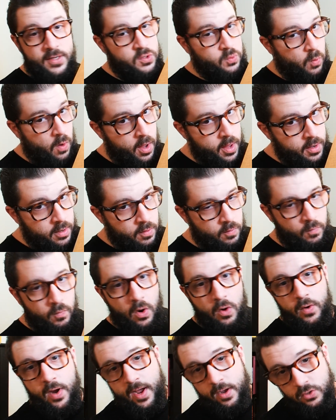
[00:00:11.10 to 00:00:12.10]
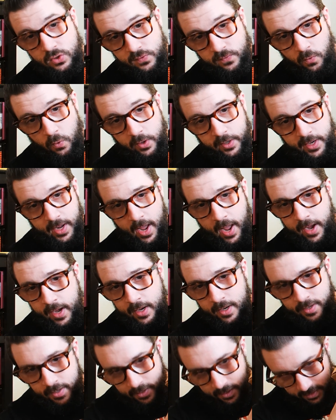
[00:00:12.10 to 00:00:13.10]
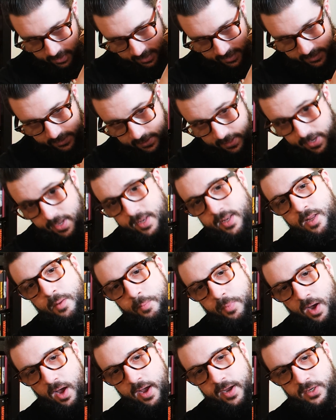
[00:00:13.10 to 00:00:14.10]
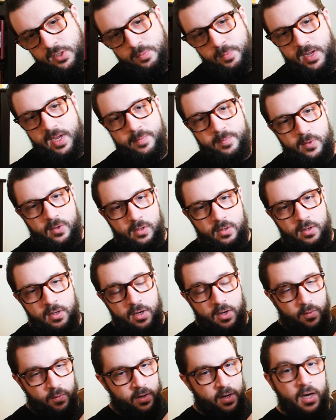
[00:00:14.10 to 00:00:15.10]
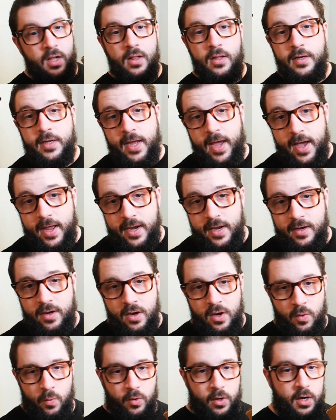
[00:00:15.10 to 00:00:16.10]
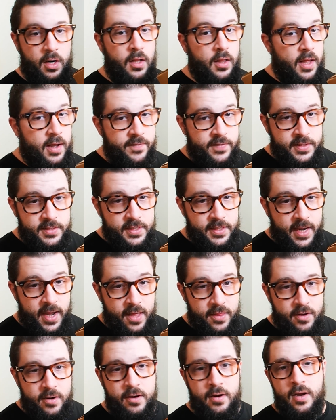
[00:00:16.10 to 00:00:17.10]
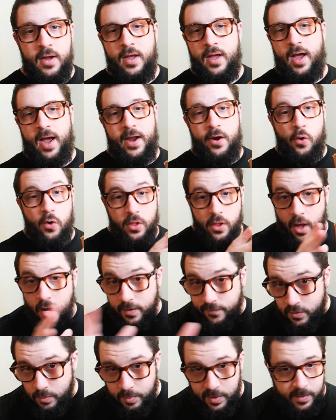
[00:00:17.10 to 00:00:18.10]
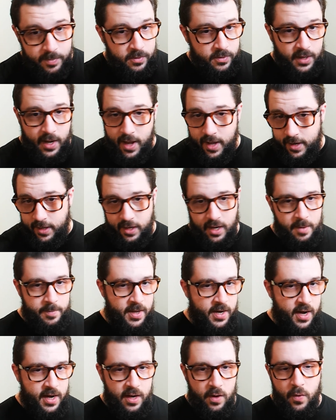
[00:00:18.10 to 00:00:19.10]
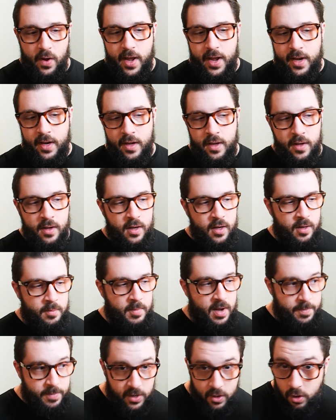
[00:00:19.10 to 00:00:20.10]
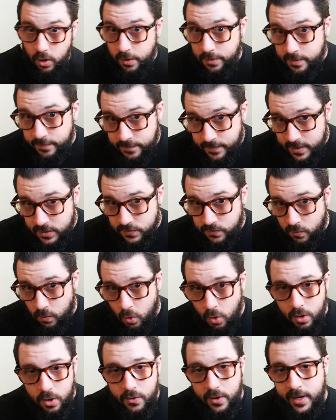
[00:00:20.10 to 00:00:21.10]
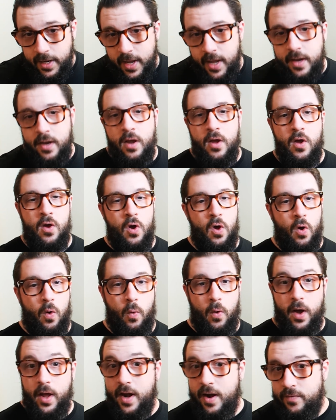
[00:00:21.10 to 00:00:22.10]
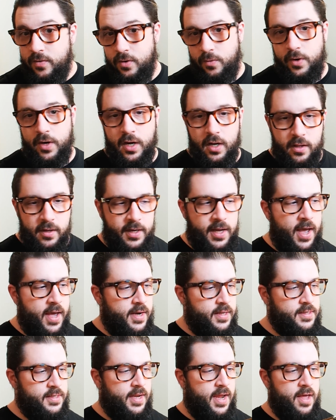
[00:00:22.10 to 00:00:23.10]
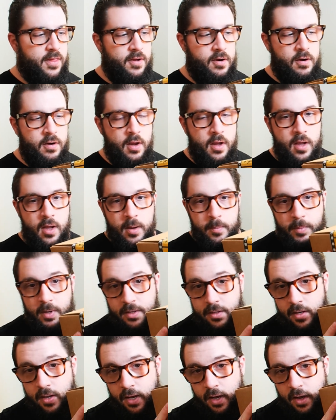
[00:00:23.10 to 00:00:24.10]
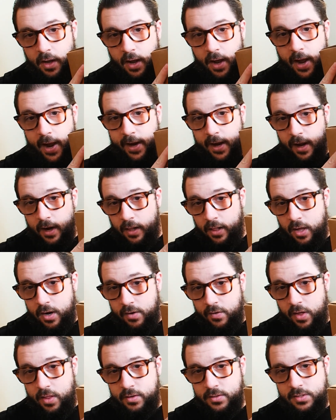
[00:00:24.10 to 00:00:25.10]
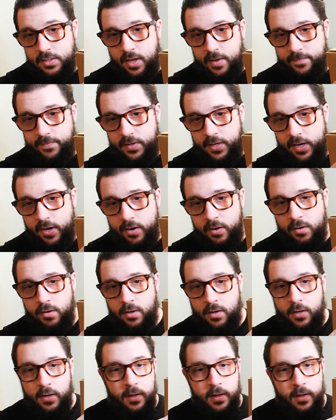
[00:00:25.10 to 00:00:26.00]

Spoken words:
what? Roadhouse 4K is in the box, people. We're going to look at it. We're going to love it together. I know a lot of you people got it coming anyway. Maybe you're on the fence for ordering it. Whatever. We're going to look at it together. But I got a lot of other stuff in here.